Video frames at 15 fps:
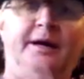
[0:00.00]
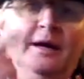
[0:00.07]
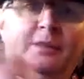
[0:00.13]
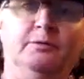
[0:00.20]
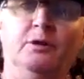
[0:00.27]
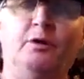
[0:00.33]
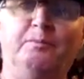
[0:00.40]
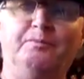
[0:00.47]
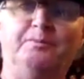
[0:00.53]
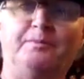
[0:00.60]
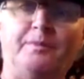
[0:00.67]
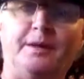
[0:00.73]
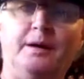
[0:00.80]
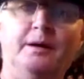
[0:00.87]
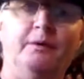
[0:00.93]
not
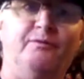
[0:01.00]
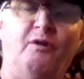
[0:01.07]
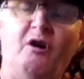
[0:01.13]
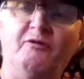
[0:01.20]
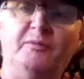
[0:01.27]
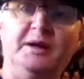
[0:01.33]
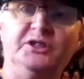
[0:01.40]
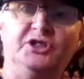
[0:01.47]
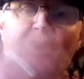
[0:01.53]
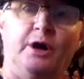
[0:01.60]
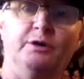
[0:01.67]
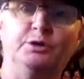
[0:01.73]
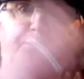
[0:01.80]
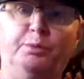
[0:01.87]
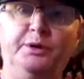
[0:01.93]
5 minutes ago,
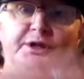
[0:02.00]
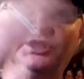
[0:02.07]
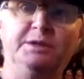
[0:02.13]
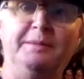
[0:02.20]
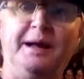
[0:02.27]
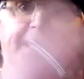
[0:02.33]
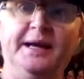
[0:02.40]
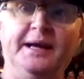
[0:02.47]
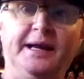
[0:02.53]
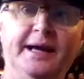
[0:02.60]
it's pretty smelly in